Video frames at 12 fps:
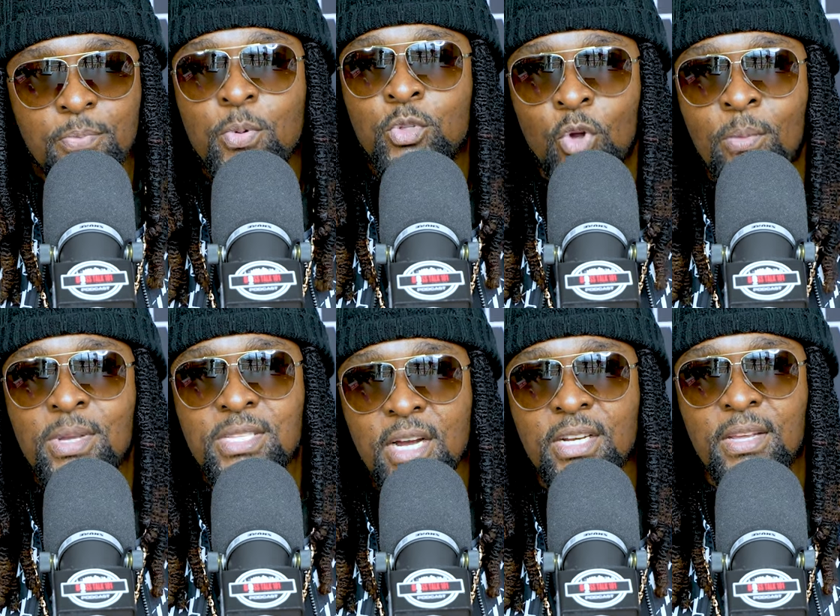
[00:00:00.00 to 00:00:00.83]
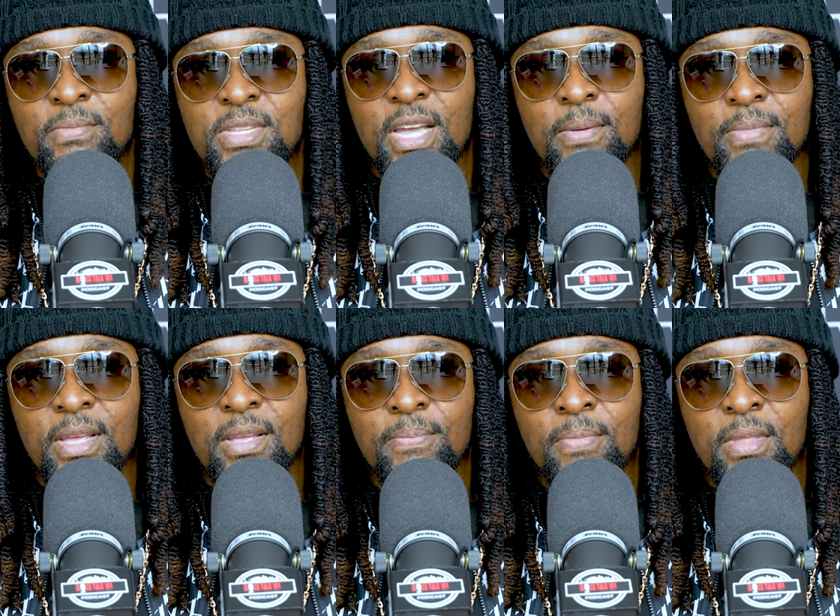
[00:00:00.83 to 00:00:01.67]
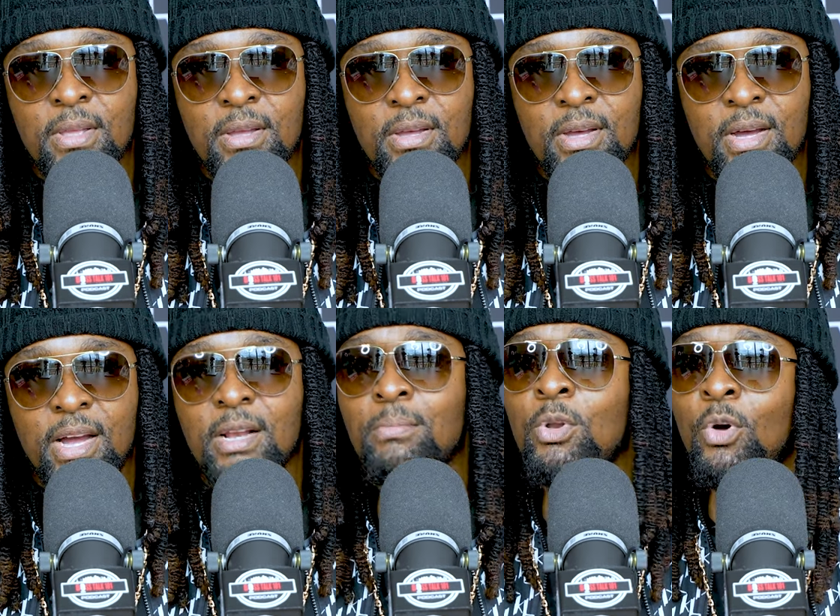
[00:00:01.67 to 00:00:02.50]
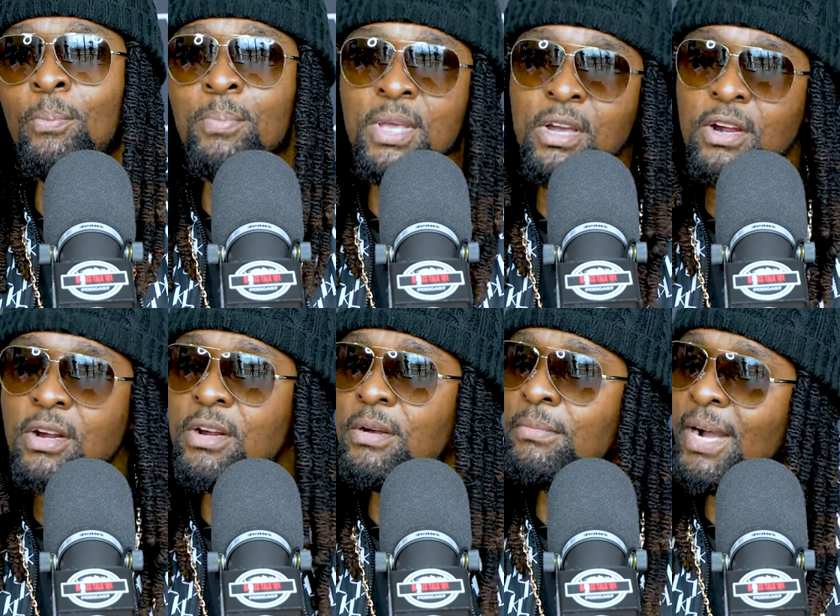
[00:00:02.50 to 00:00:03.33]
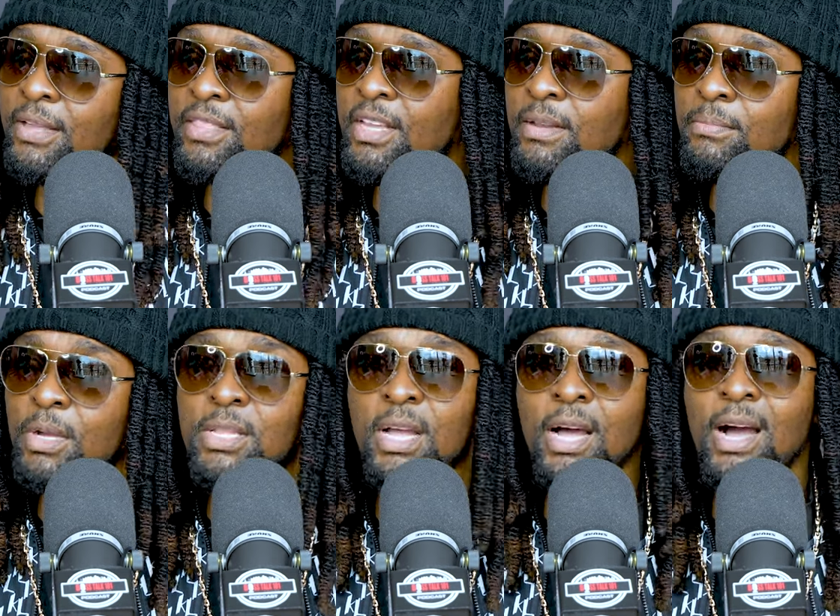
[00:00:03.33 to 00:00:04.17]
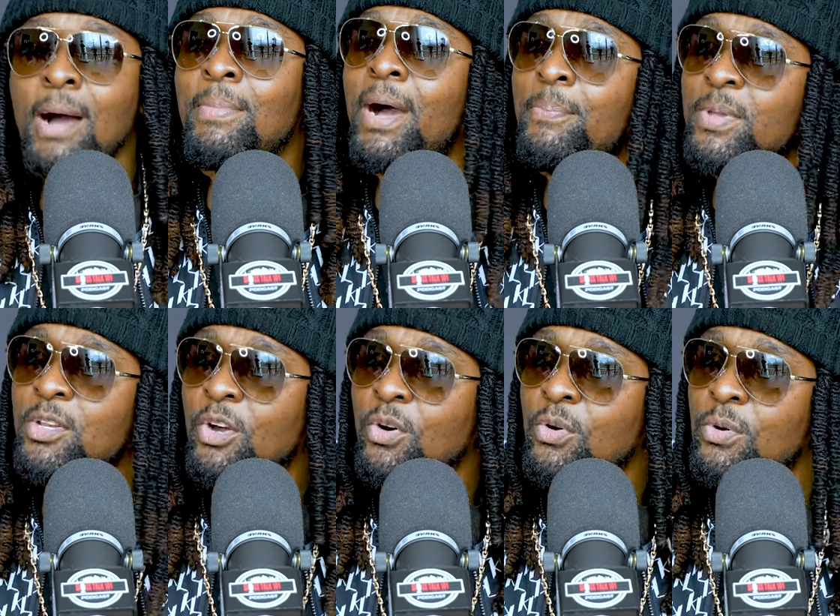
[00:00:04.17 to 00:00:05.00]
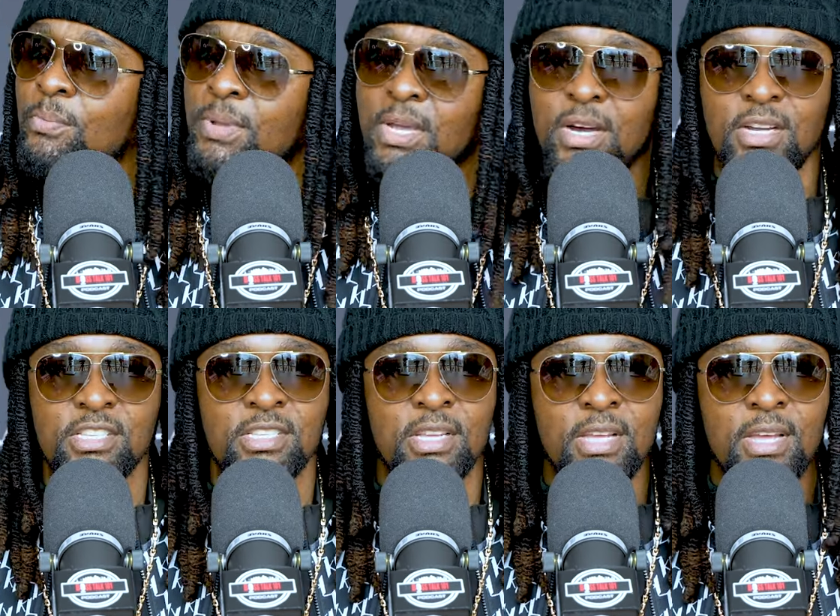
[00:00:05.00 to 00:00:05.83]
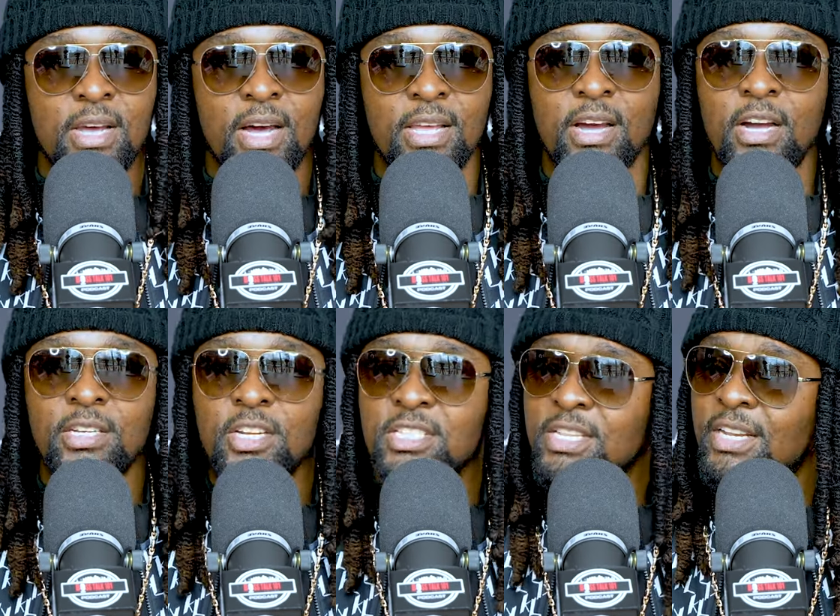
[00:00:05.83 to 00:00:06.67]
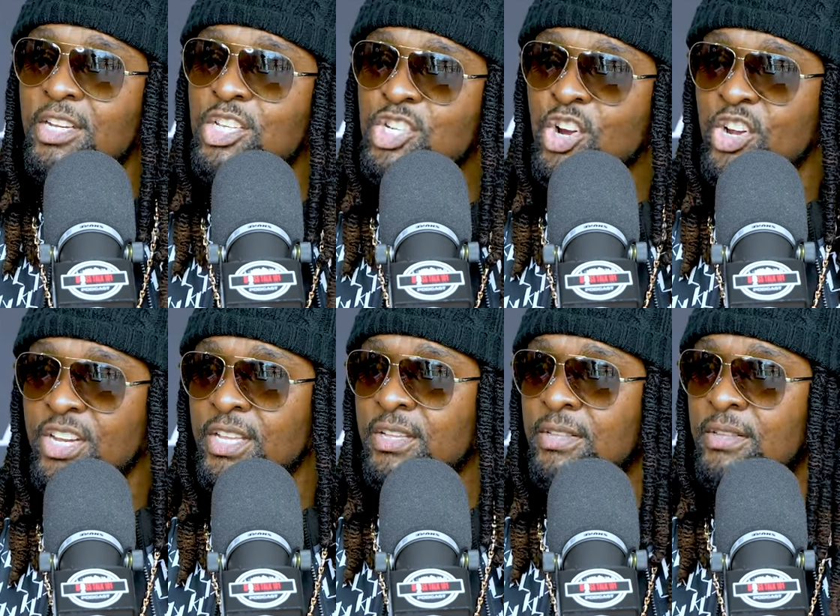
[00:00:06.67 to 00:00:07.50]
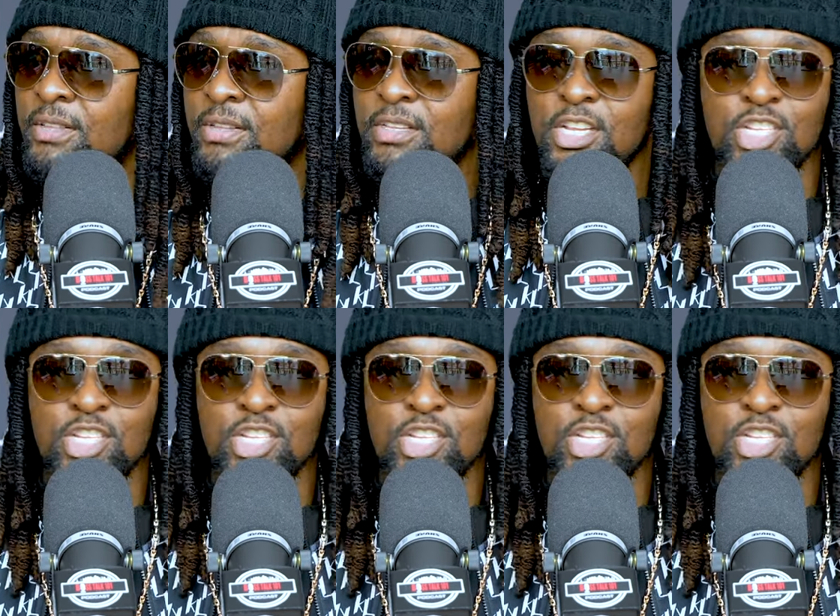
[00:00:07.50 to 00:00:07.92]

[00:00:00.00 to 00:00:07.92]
they put out my song them time there, I'll blow up bigger back then. But I'm happy now because I understand the journey. Everything happens